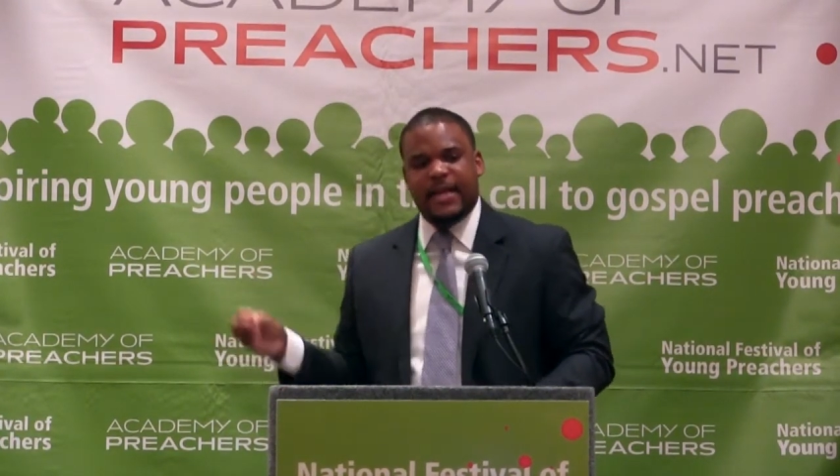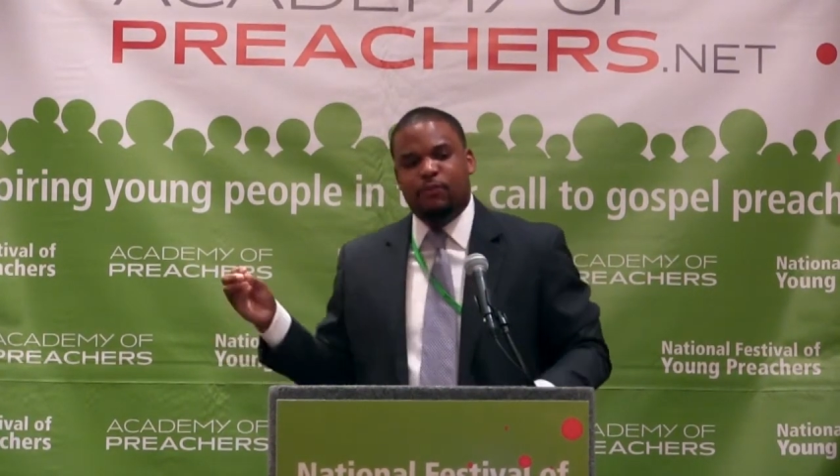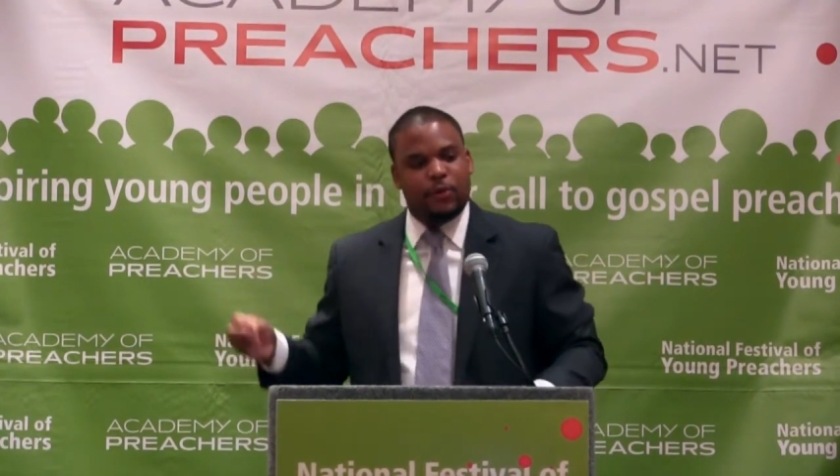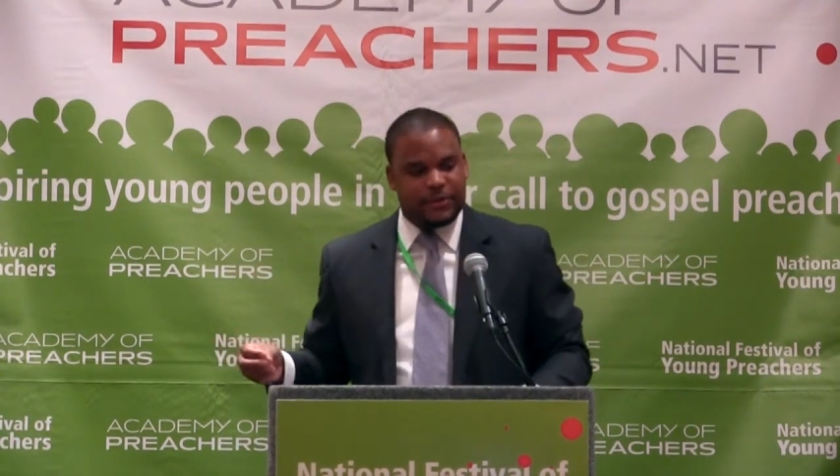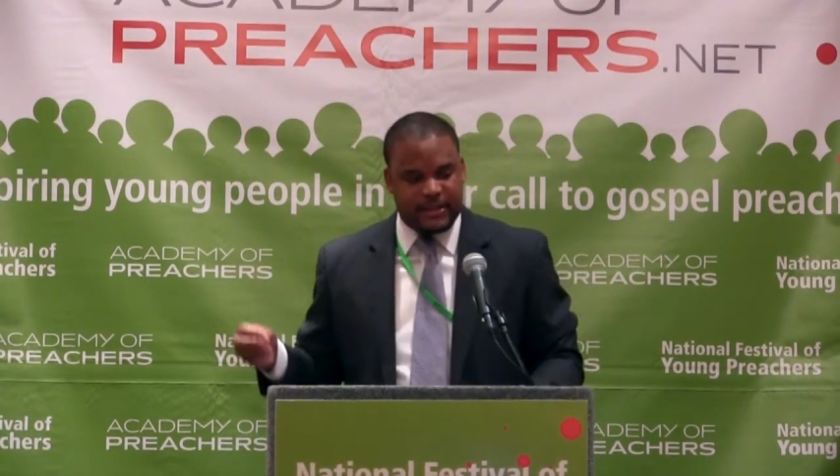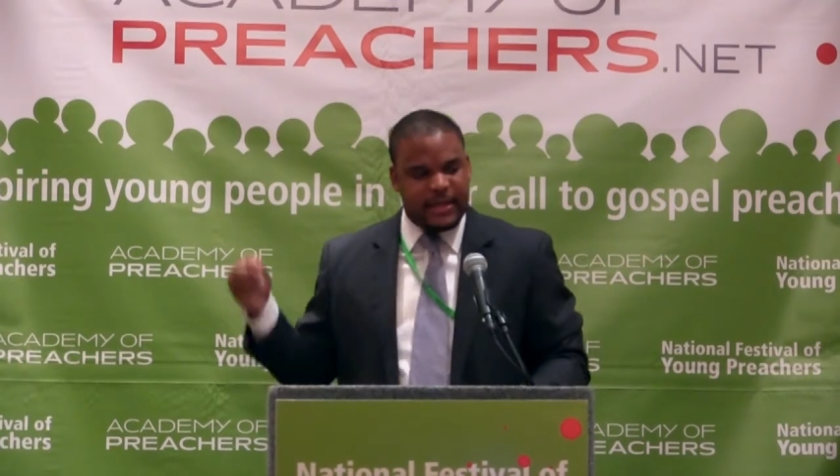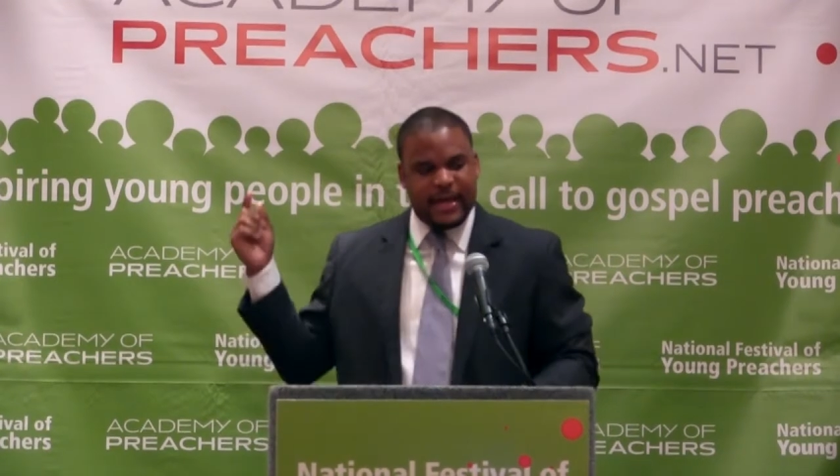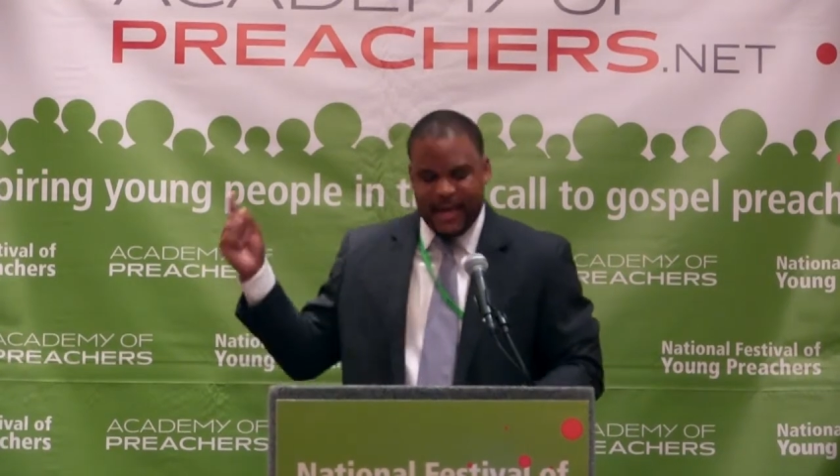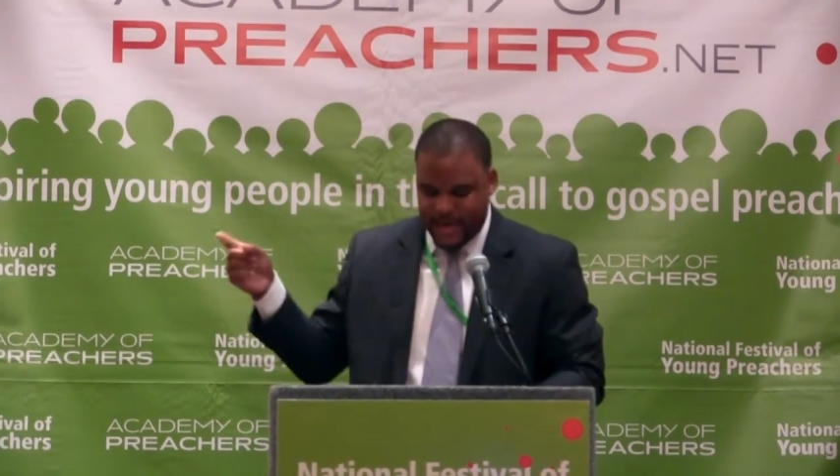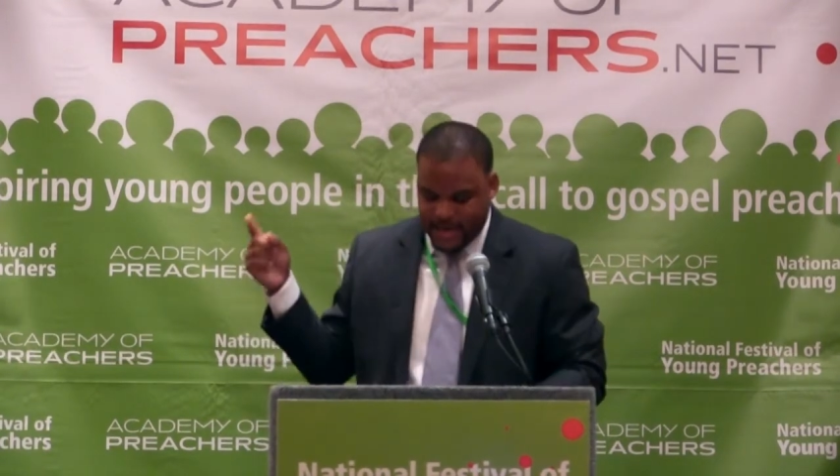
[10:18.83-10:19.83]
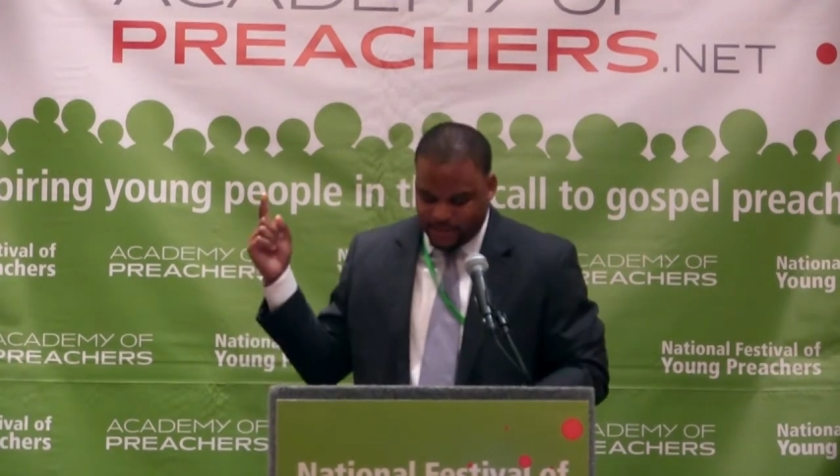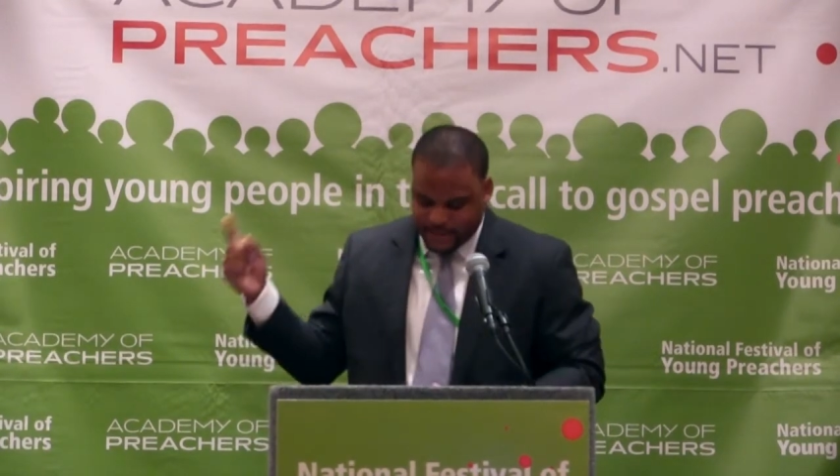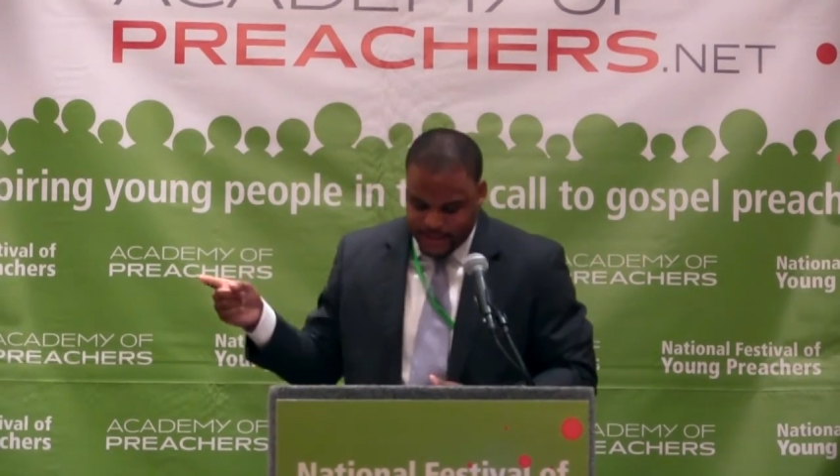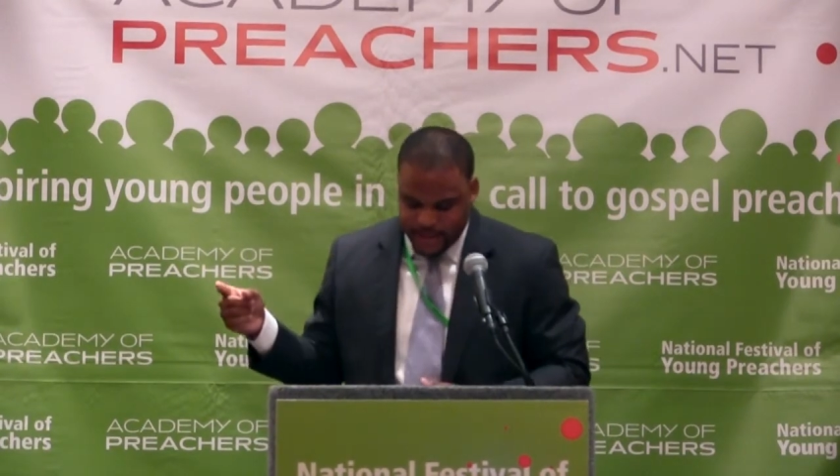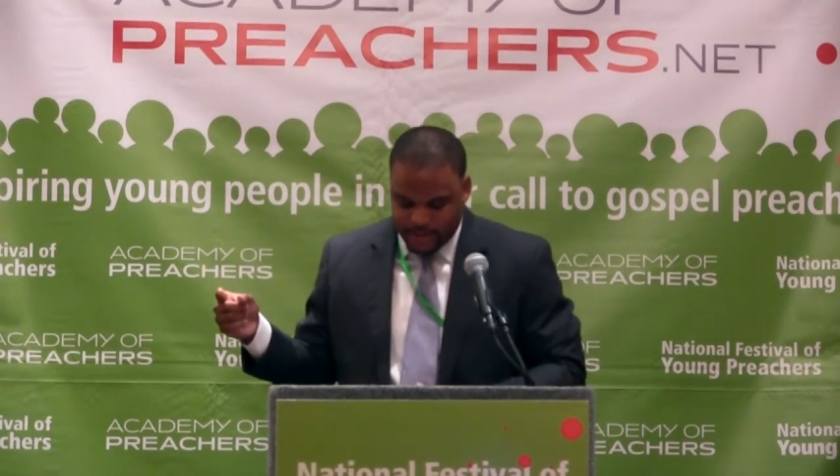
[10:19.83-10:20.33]
he wants us to delight
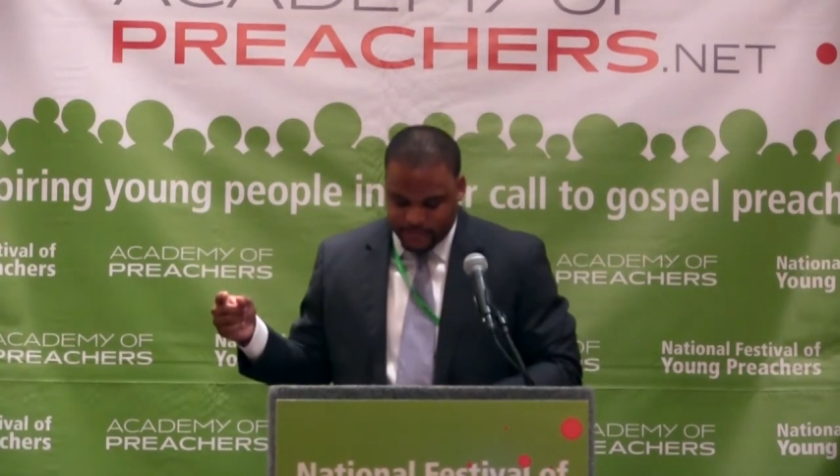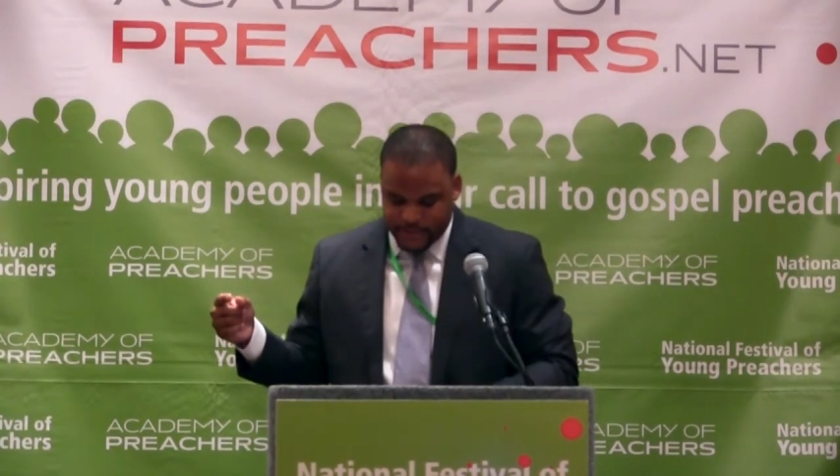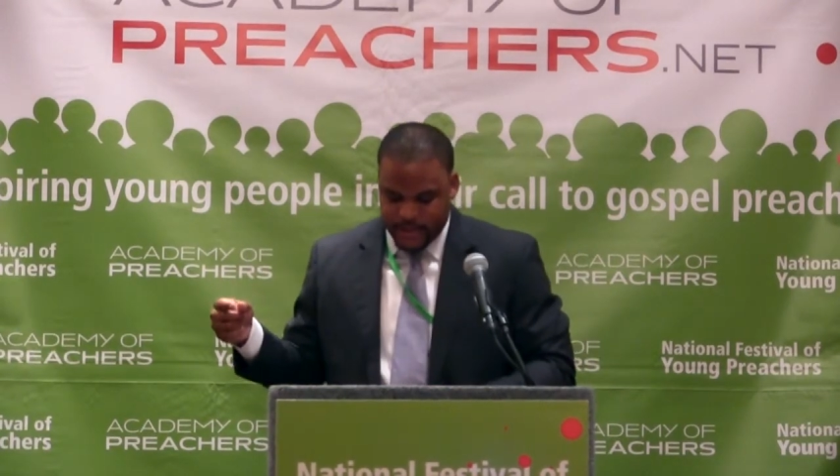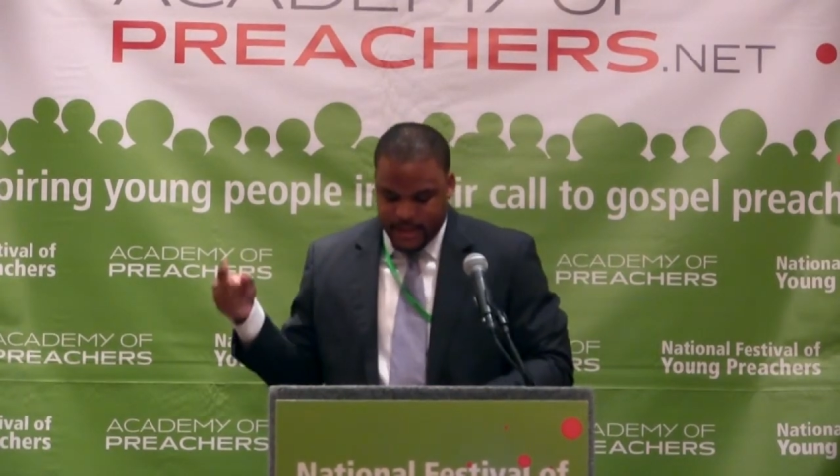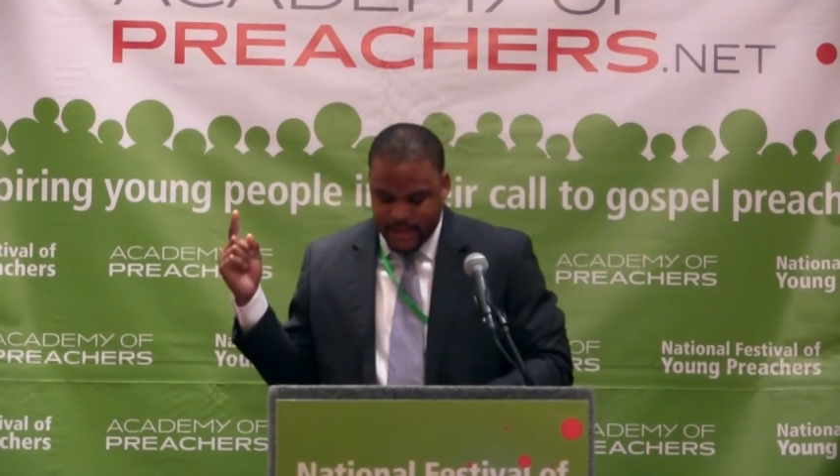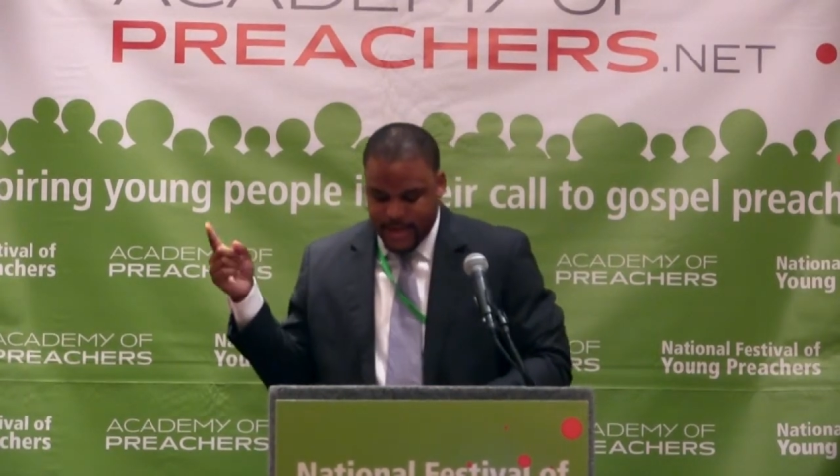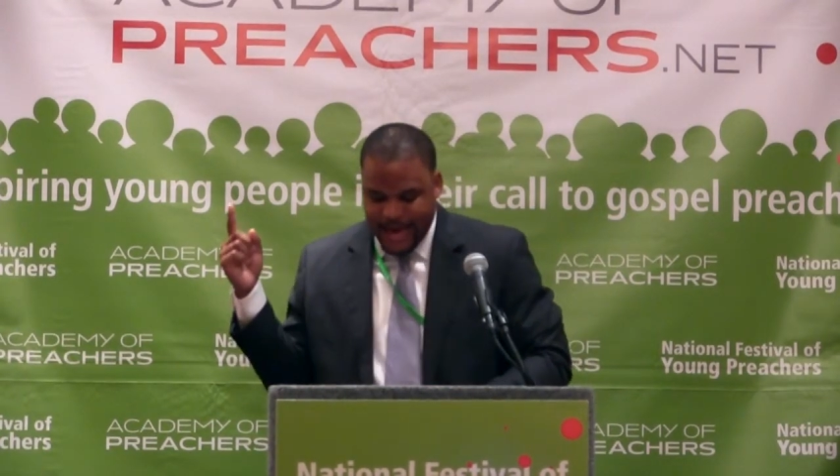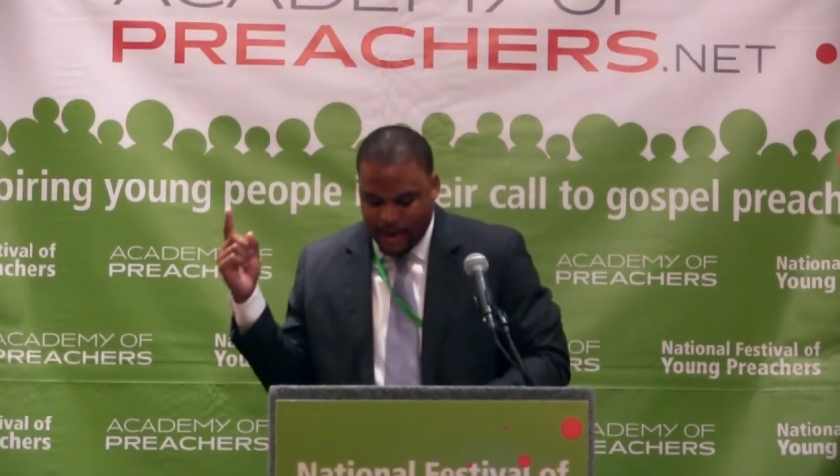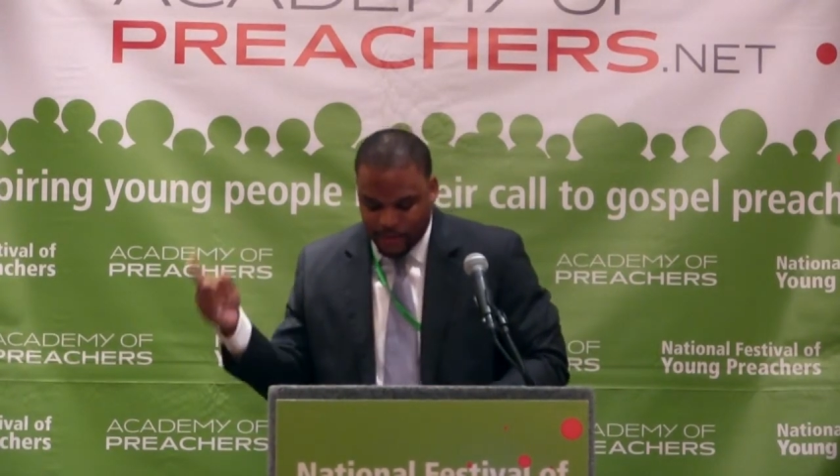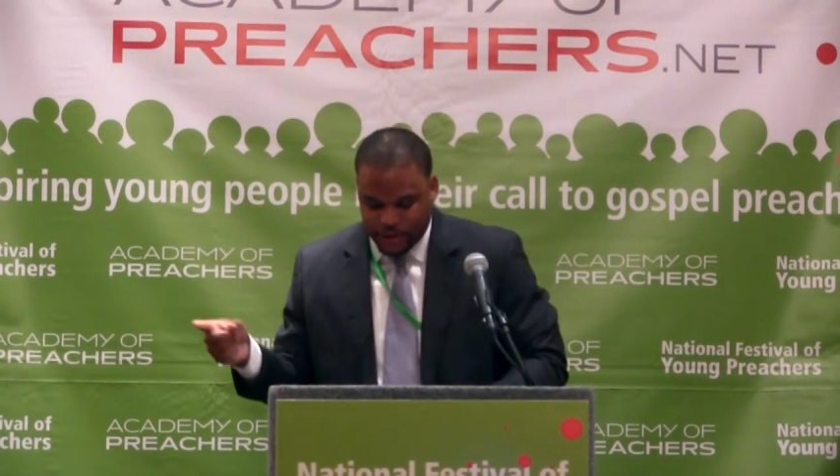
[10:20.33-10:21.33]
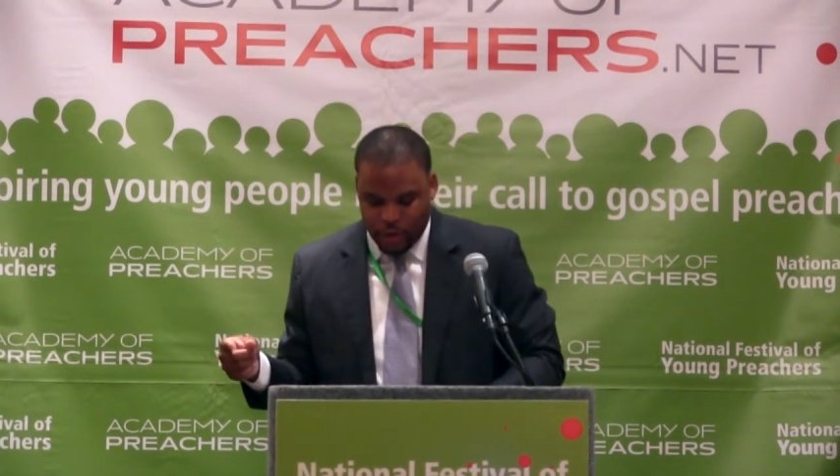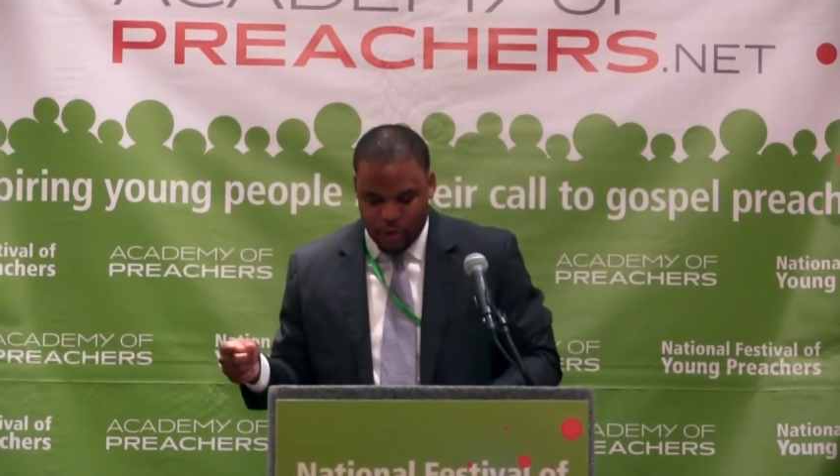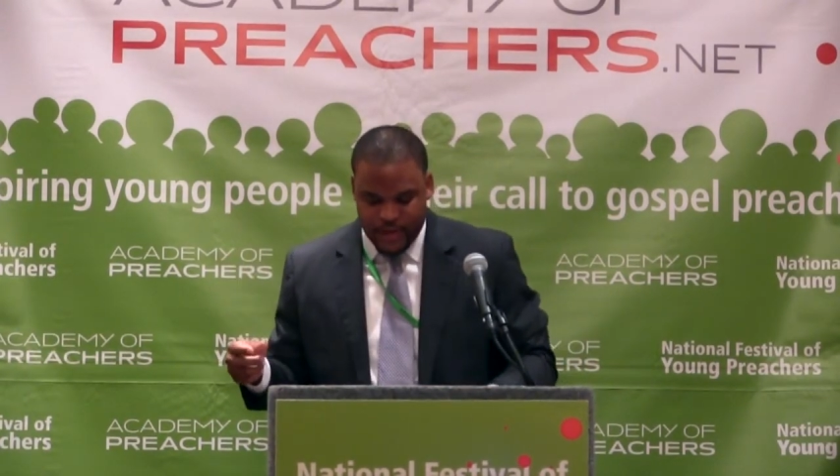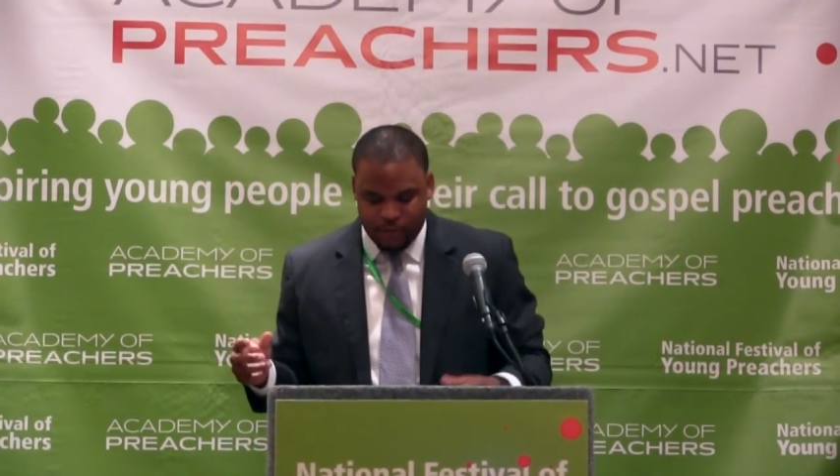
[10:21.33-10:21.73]
ourselves in our toil.